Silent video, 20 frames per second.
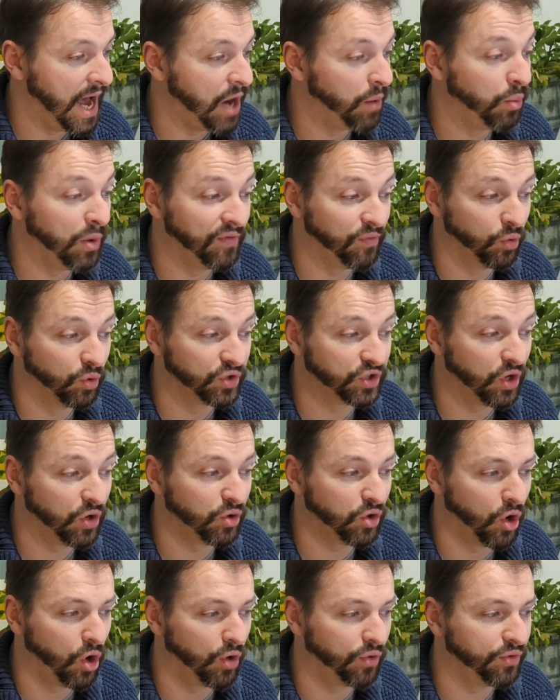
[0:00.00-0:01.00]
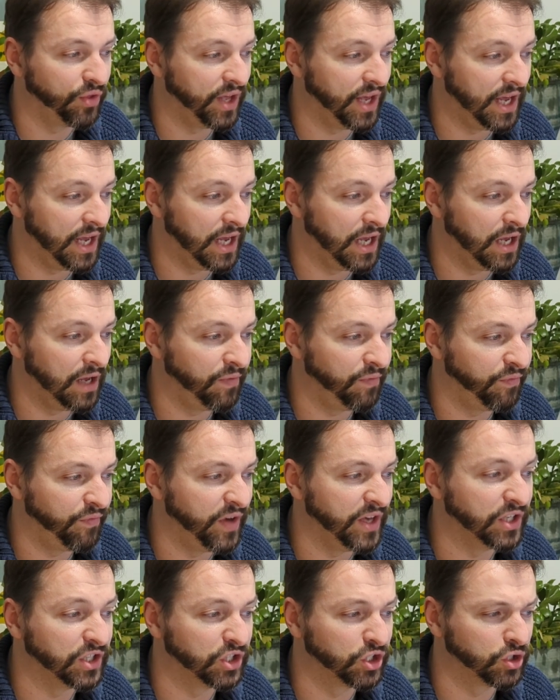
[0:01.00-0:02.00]
We've also got the
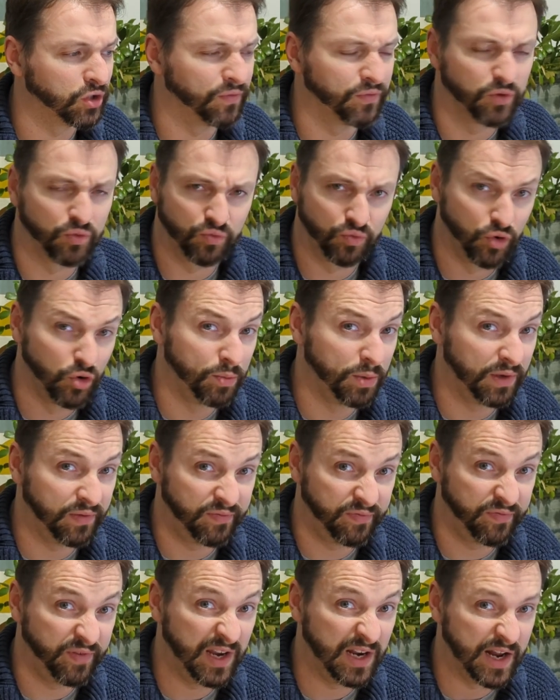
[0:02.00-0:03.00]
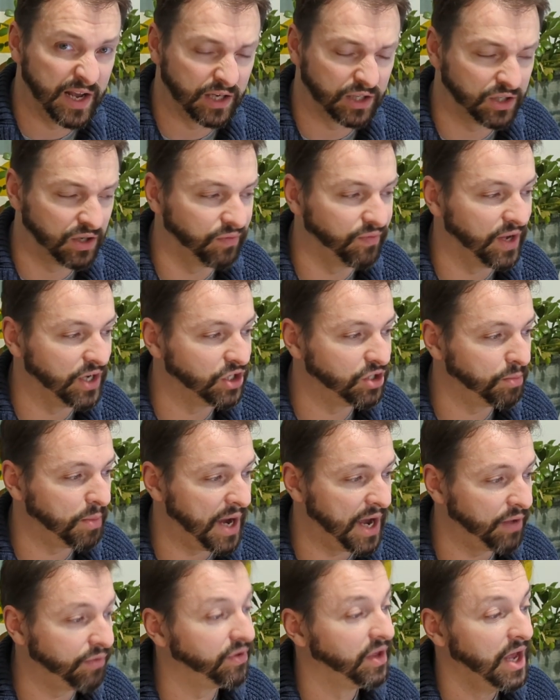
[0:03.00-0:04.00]
Fists of the Ruby Phoenix adventure
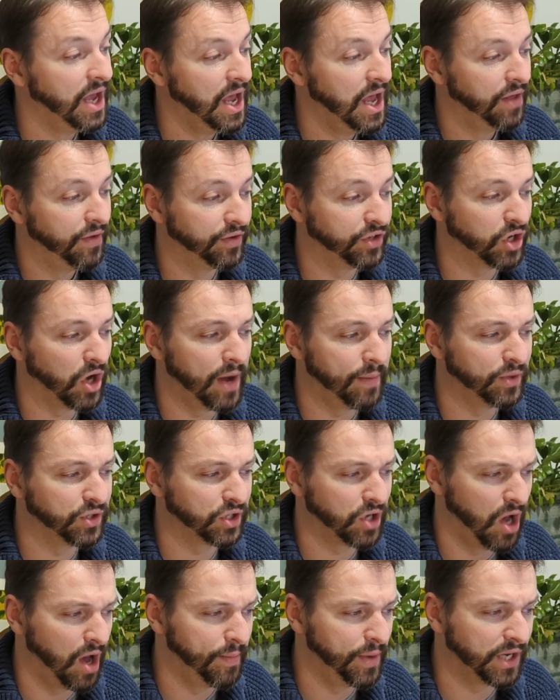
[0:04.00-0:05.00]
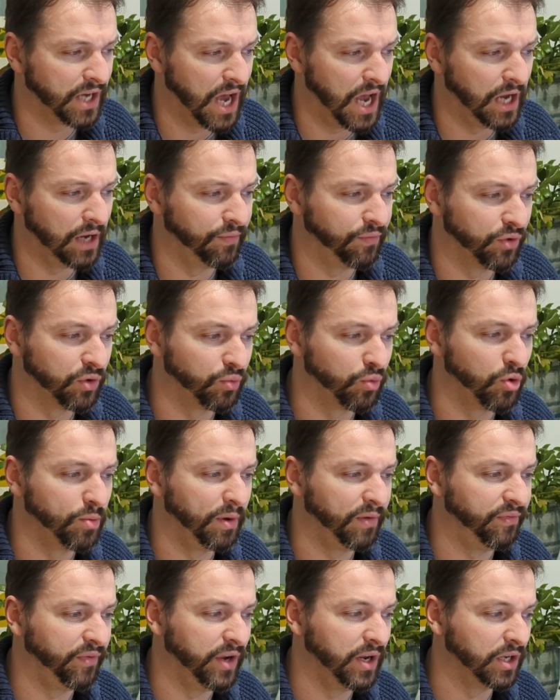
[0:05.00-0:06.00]
path. The time has come again for the
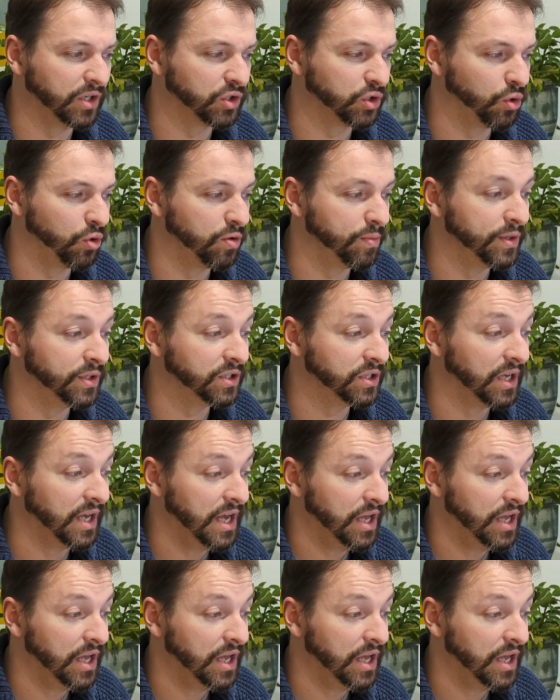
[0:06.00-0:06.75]
Ruby Phoenix tournament.